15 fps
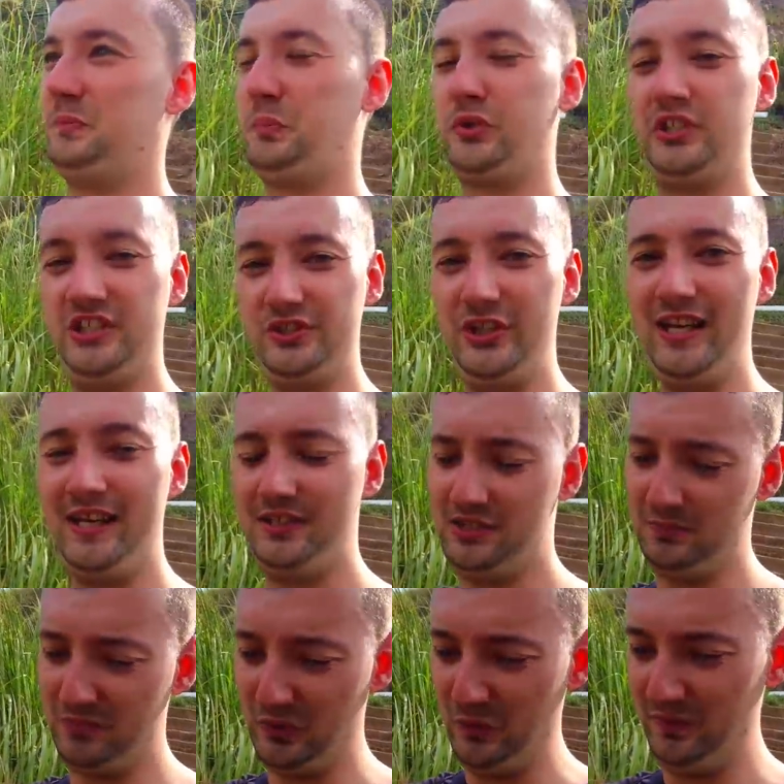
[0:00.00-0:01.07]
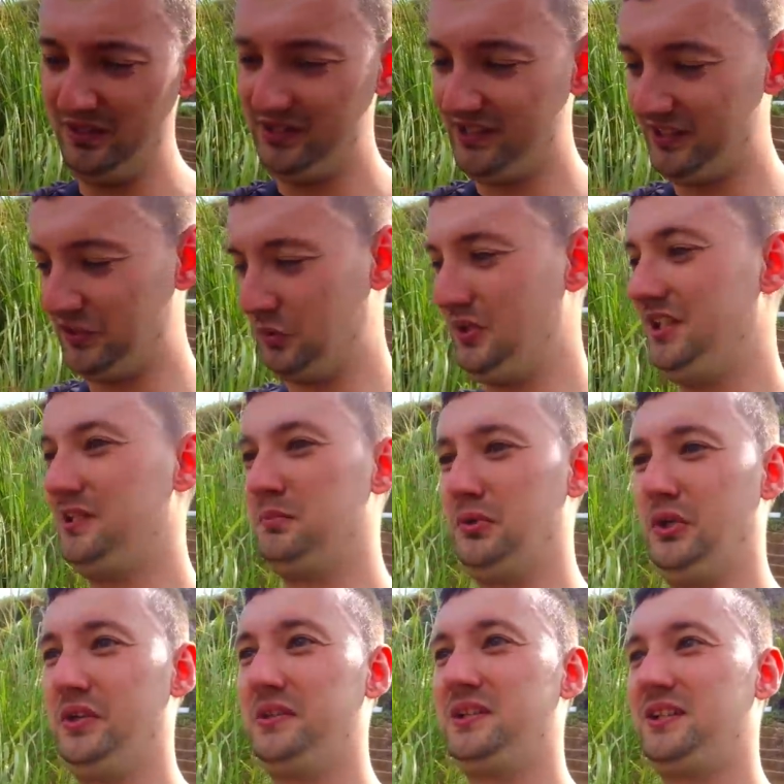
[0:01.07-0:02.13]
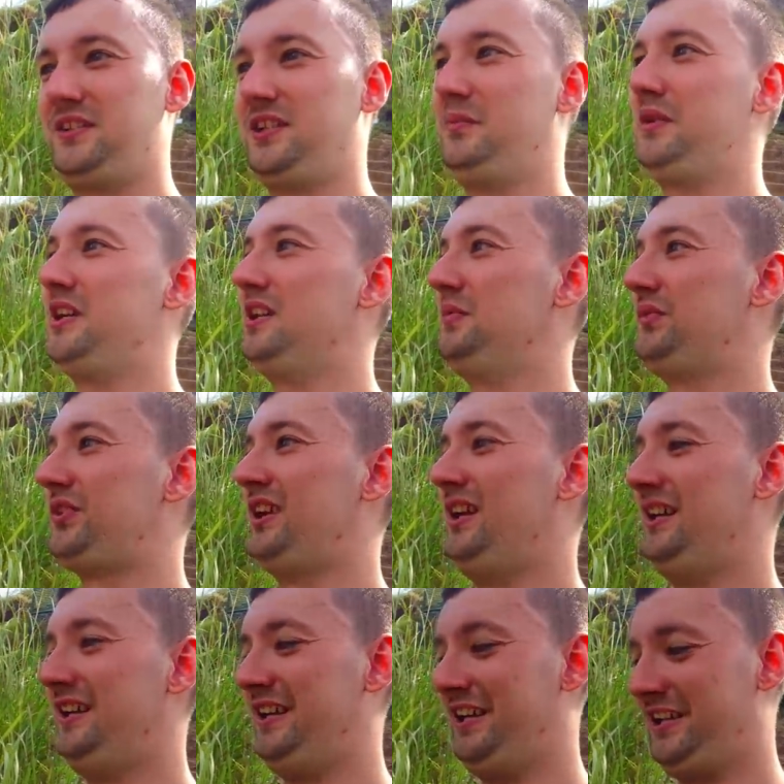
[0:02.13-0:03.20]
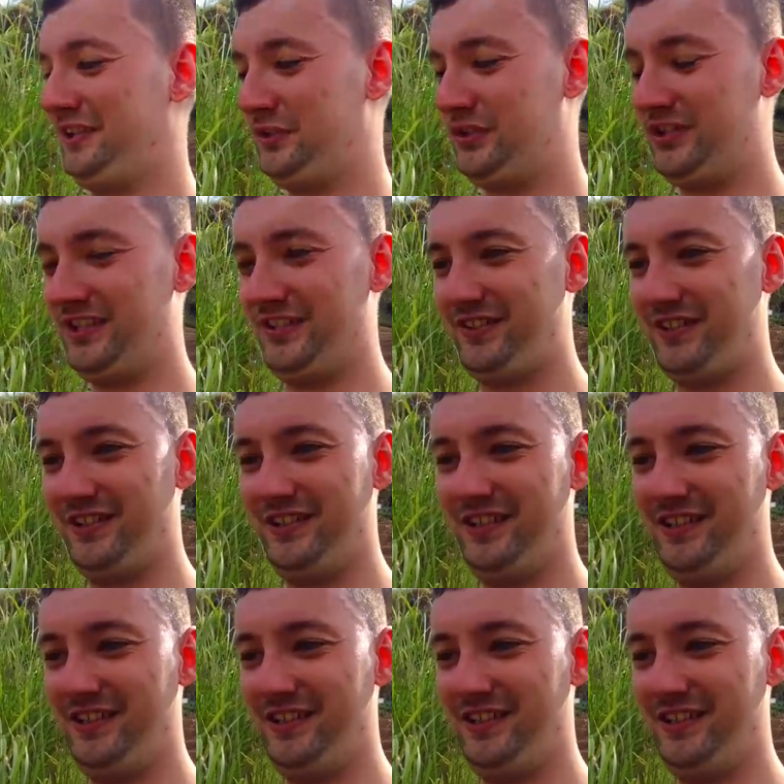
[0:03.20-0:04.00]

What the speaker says: Appreciate the moment. That is really important, that sometimes you just